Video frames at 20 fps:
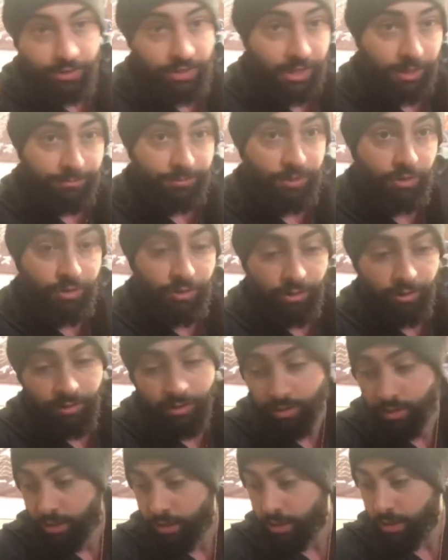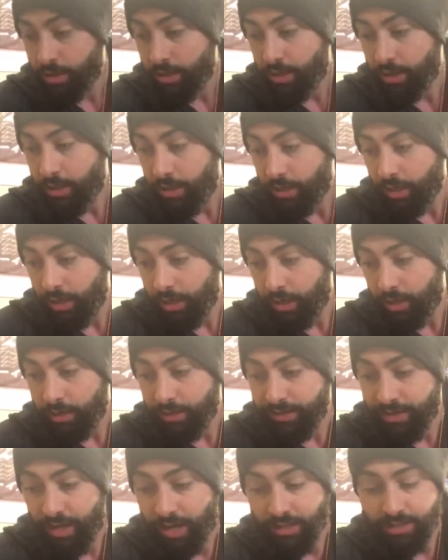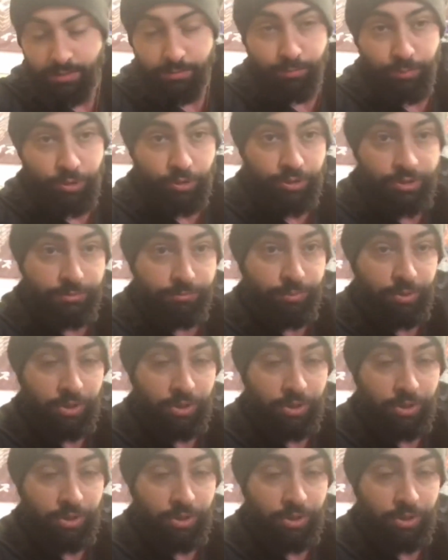you kept all your nuts and bolts and